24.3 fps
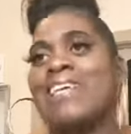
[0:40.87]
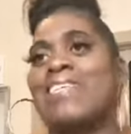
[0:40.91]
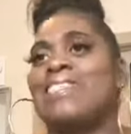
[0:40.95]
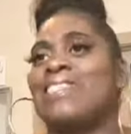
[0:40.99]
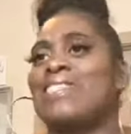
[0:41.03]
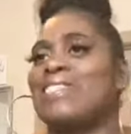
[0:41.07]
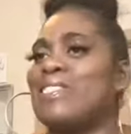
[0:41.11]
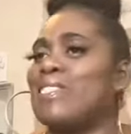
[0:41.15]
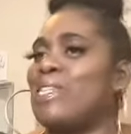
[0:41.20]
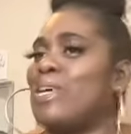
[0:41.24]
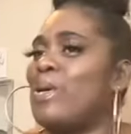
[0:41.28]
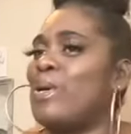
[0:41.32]

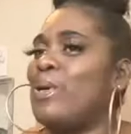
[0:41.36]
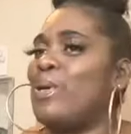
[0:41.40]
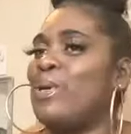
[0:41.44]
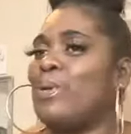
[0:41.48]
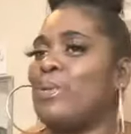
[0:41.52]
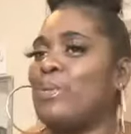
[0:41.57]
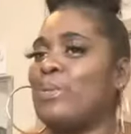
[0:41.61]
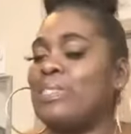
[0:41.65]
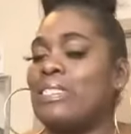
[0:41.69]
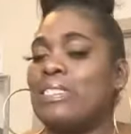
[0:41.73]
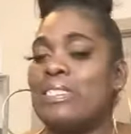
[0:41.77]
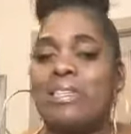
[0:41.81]

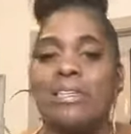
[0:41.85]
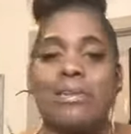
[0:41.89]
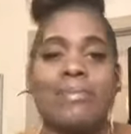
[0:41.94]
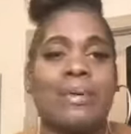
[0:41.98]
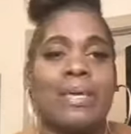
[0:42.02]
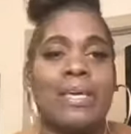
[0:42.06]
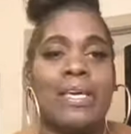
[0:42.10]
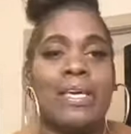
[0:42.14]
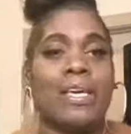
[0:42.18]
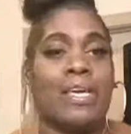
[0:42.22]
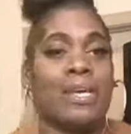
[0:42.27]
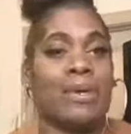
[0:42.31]
So it's going to
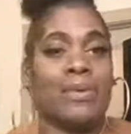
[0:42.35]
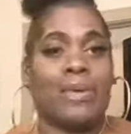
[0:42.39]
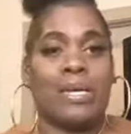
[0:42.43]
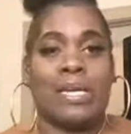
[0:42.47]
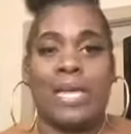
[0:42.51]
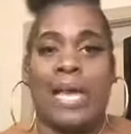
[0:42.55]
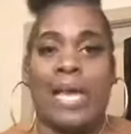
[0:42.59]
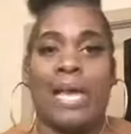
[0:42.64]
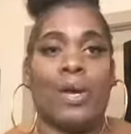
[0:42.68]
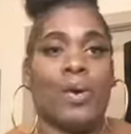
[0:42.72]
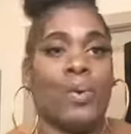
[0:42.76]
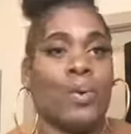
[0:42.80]
be
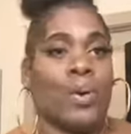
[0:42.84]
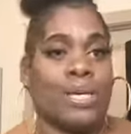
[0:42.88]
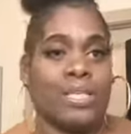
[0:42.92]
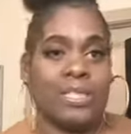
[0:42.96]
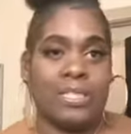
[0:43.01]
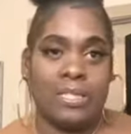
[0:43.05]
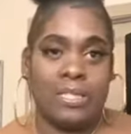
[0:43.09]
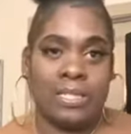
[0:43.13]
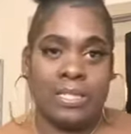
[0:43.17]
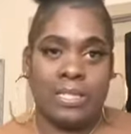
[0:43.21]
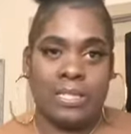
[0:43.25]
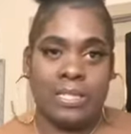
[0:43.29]
Q&A
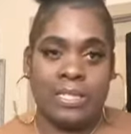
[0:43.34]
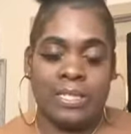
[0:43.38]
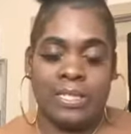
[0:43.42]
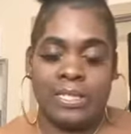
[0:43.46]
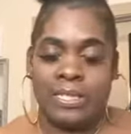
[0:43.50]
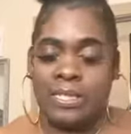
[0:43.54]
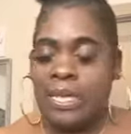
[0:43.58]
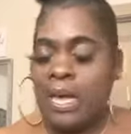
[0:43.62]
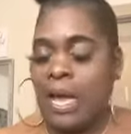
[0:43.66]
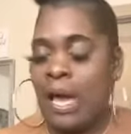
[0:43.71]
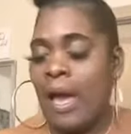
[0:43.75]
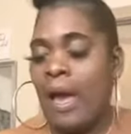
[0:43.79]
questions.
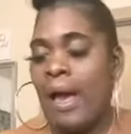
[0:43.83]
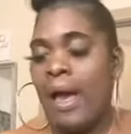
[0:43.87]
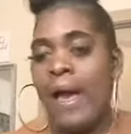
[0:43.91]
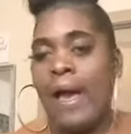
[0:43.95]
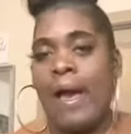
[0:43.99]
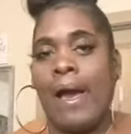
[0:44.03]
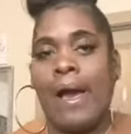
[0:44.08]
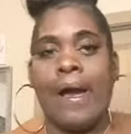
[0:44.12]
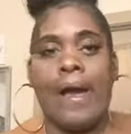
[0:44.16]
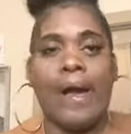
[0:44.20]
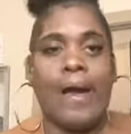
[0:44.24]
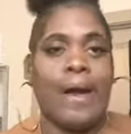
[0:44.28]

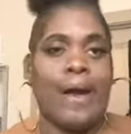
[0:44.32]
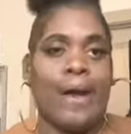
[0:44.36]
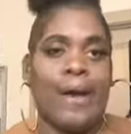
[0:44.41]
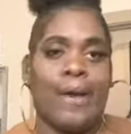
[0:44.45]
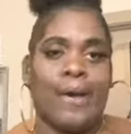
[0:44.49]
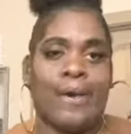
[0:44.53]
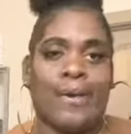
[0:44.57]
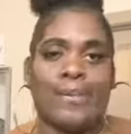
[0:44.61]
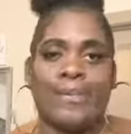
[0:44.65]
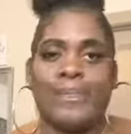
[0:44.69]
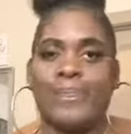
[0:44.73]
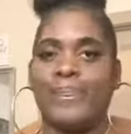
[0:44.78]

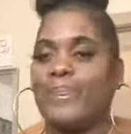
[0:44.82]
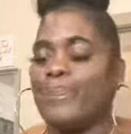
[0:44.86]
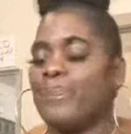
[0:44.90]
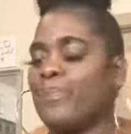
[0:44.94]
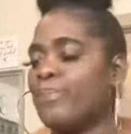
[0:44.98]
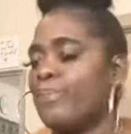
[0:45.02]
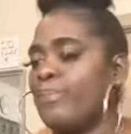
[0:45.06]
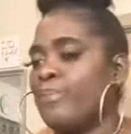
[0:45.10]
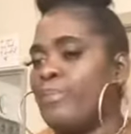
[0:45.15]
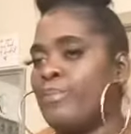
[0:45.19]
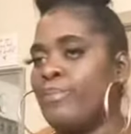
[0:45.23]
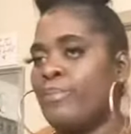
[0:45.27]

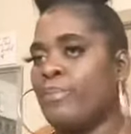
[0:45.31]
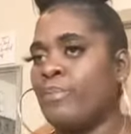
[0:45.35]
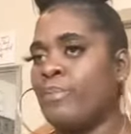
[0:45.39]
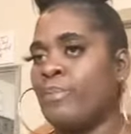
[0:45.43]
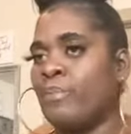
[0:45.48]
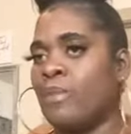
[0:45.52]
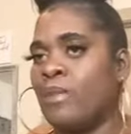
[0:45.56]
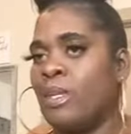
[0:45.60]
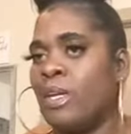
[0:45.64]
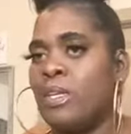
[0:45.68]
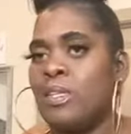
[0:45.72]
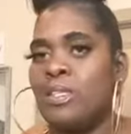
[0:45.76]

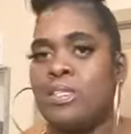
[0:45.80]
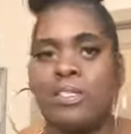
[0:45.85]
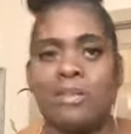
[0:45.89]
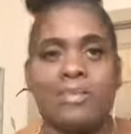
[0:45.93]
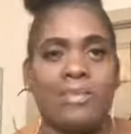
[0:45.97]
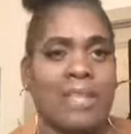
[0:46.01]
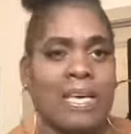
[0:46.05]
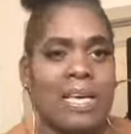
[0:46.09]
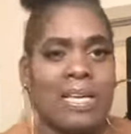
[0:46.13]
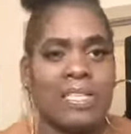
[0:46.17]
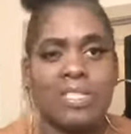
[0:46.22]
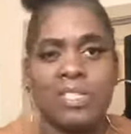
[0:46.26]
Some
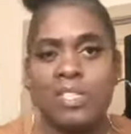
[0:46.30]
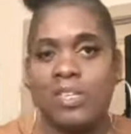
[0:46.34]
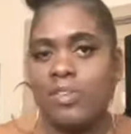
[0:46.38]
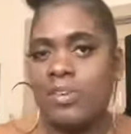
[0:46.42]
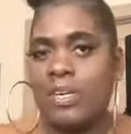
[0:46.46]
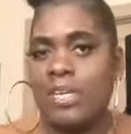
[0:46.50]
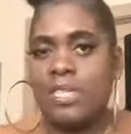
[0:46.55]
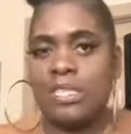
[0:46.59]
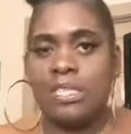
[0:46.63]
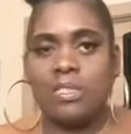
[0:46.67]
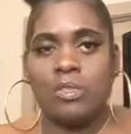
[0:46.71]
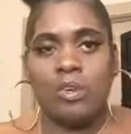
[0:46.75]
things you can
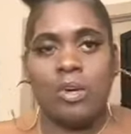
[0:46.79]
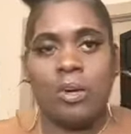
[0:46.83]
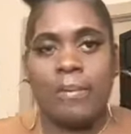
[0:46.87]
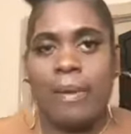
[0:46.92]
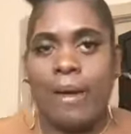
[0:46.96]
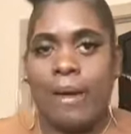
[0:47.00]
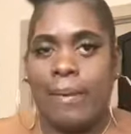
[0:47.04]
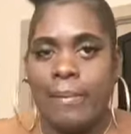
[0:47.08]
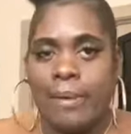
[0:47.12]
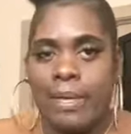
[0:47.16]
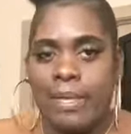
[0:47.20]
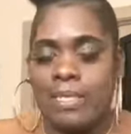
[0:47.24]
get to know
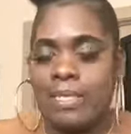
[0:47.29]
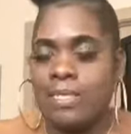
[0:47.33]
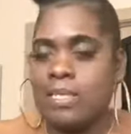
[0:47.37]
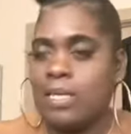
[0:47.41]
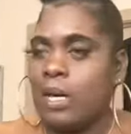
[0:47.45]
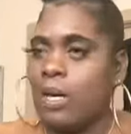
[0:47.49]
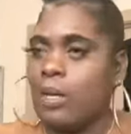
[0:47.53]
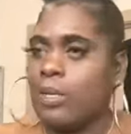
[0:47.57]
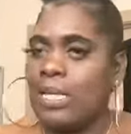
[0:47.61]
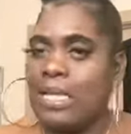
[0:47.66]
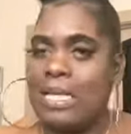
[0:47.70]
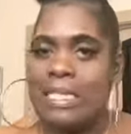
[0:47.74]
about me.
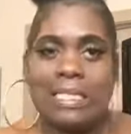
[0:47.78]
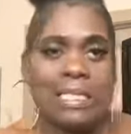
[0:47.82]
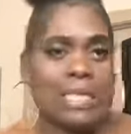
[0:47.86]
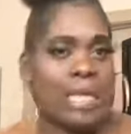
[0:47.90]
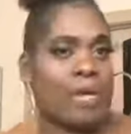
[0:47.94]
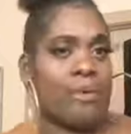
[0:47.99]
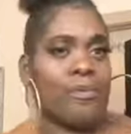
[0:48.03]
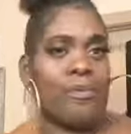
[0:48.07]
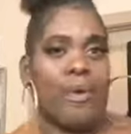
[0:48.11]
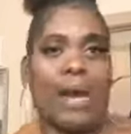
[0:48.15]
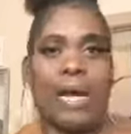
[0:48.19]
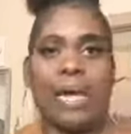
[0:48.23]
So let's
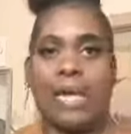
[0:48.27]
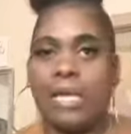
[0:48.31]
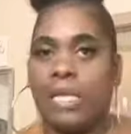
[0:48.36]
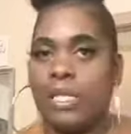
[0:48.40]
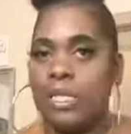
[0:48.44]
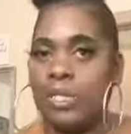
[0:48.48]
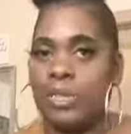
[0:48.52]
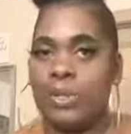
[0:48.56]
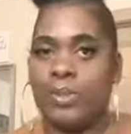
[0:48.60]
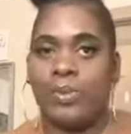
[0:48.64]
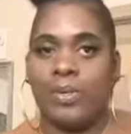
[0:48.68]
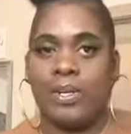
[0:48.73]
get right
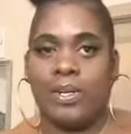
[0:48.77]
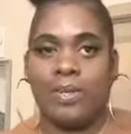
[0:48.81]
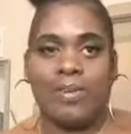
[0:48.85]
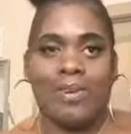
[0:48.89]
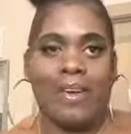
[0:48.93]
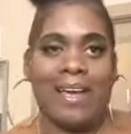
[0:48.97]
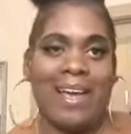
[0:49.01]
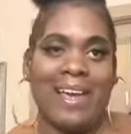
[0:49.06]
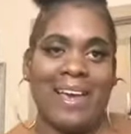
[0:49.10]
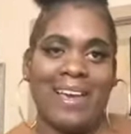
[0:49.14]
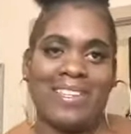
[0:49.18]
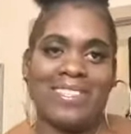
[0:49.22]
into it,
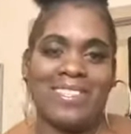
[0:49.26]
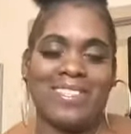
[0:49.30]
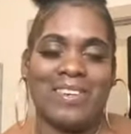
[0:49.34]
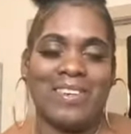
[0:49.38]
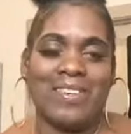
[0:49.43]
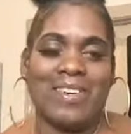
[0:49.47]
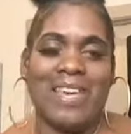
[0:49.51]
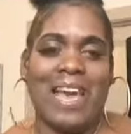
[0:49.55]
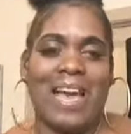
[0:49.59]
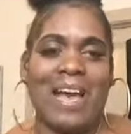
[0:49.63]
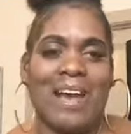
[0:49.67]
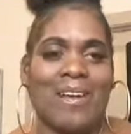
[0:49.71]
okay? So
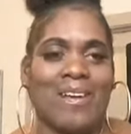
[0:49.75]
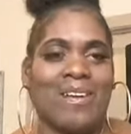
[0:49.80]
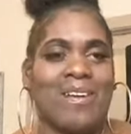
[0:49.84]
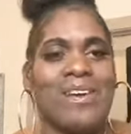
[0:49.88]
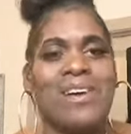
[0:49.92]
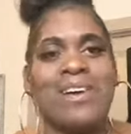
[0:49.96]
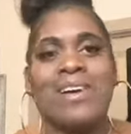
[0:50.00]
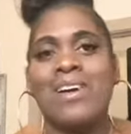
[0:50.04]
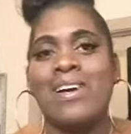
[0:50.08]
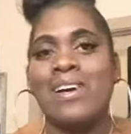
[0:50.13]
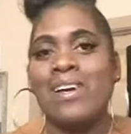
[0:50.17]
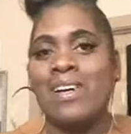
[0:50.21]
y'all,
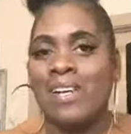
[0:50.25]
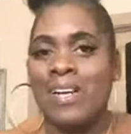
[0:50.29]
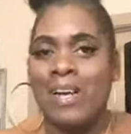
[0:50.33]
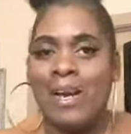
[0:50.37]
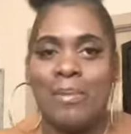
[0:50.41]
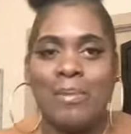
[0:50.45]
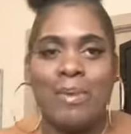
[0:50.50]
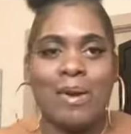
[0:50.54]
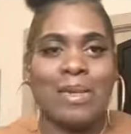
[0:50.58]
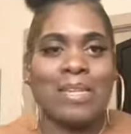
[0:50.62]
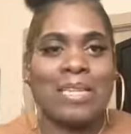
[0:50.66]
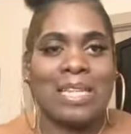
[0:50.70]

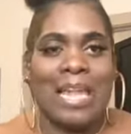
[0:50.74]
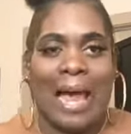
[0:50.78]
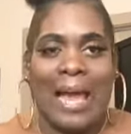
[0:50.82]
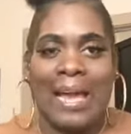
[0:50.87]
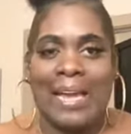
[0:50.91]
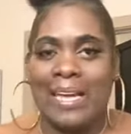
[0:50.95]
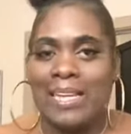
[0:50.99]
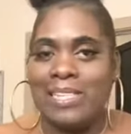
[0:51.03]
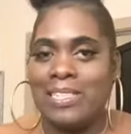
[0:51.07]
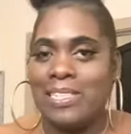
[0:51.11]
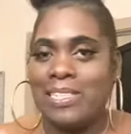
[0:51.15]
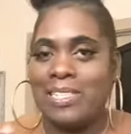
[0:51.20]
come on,
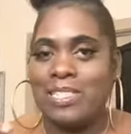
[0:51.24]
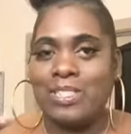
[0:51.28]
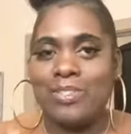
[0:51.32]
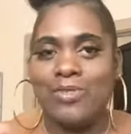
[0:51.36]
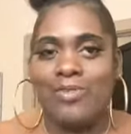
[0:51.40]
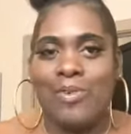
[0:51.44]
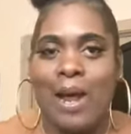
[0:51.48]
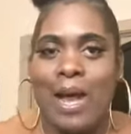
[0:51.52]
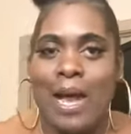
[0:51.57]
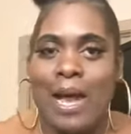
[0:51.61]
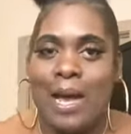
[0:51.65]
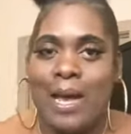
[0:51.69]
like and
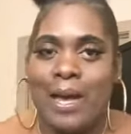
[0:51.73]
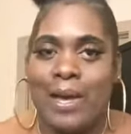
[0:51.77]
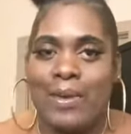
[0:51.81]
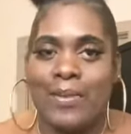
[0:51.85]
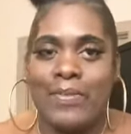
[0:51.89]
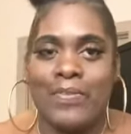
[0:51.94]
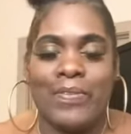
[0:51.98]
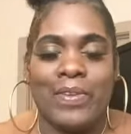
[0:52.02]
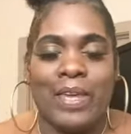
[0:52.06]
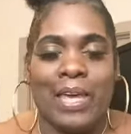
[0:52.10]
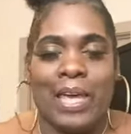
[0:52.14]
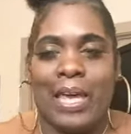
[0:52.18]

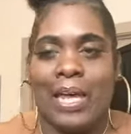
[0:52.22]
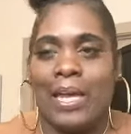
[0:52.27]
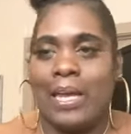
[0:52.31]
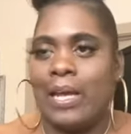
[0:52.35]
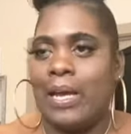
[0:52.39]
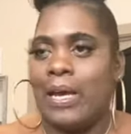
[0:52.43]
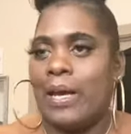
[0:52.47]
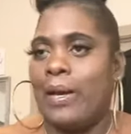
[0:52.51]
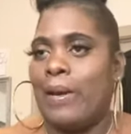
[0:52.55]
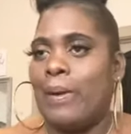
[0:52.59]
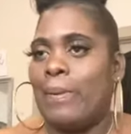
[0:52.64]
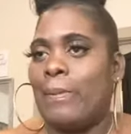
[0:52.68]
subscribe. And
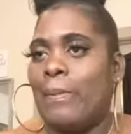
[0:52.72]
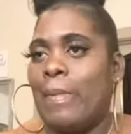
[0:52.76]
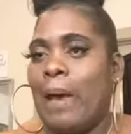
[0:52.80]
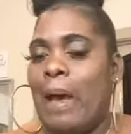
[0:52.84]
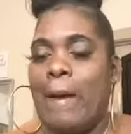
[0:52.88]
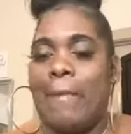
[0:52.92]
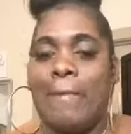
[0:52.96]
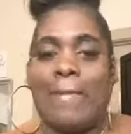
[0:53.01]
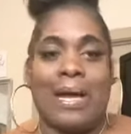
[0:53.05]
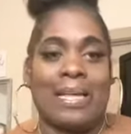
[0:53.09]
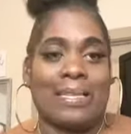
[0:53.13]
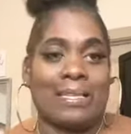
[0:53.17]
I'm
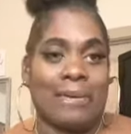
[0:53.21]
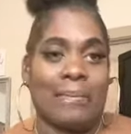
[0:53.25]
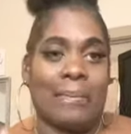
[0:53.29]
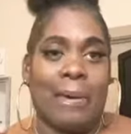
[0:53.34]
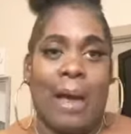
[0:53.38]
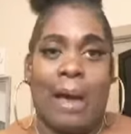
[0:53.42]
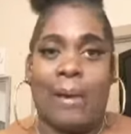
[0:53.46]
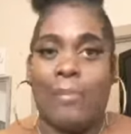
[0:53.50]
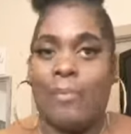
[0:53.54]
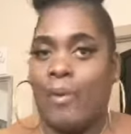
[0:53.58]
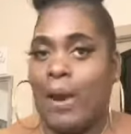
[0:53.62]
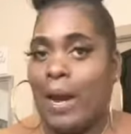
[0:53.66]
about to
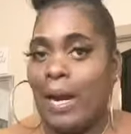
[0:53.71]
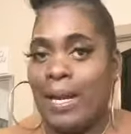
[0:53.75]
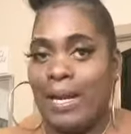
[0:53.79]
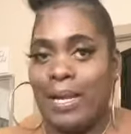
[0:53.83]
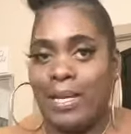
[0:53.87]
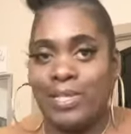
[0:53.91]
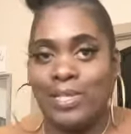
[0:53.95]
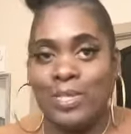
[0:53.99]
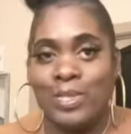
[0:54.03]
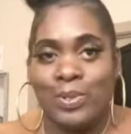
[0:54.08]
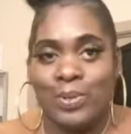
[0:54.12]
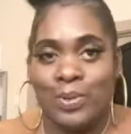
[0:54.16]
pop right
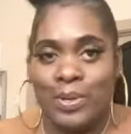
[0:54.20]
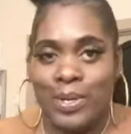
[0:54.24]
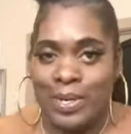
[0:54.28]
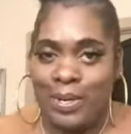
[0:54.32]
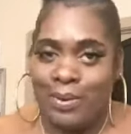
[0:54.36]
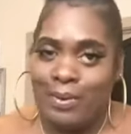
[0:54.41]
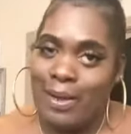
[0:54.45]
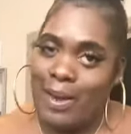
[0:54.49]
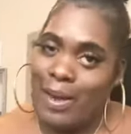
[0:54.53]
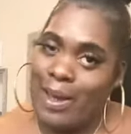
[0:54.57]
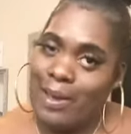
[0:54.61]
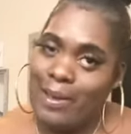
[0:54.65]
into it,
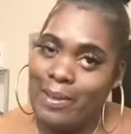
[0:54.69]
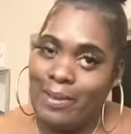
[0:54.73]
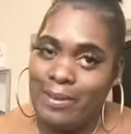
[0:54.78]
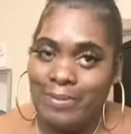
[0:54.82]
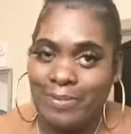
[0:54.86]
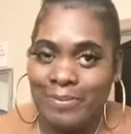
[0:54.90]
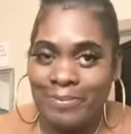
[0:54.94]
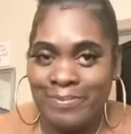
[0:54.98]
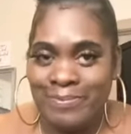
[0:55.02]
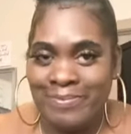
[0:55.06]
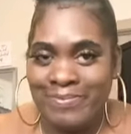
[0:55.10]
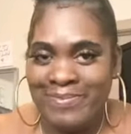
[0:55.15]
okay?
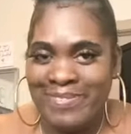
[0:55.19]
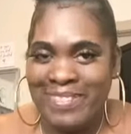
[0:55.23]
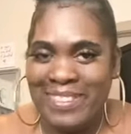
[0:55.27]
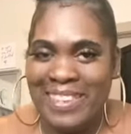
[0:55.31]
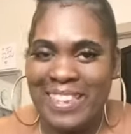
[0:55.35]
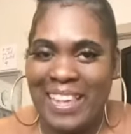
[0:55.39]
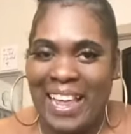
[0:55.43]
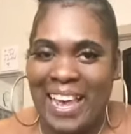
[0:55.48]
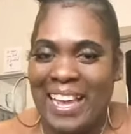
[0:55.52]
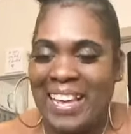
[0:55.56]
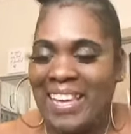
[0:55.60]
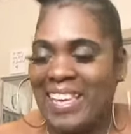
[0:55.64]

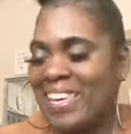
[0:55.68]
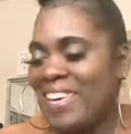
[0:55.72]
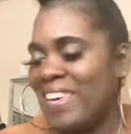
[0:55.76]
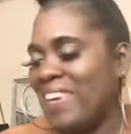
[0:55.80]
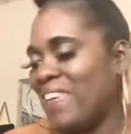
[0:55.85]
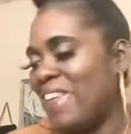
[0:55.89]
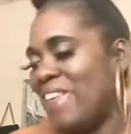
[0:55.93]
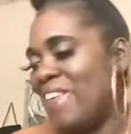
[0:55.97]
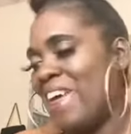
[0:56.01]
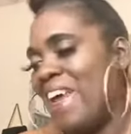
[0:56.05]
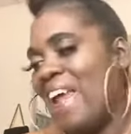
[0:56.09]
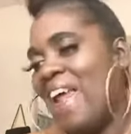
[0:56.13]
Thank you.